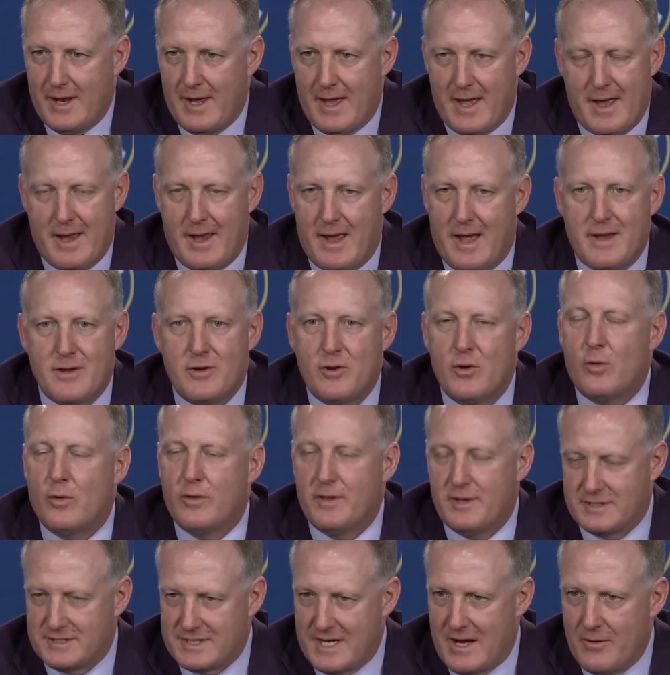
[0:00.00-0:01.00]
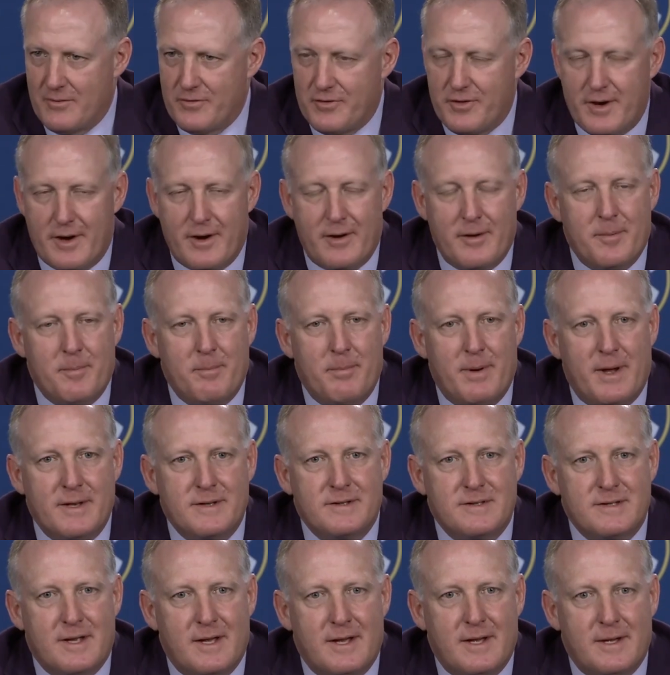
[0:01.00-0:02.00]
I know that's out there,
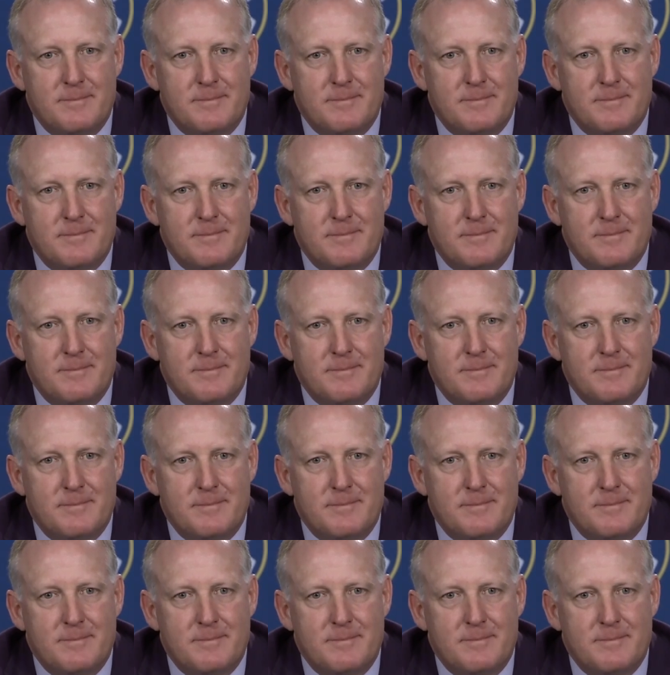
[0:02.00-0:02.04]
but,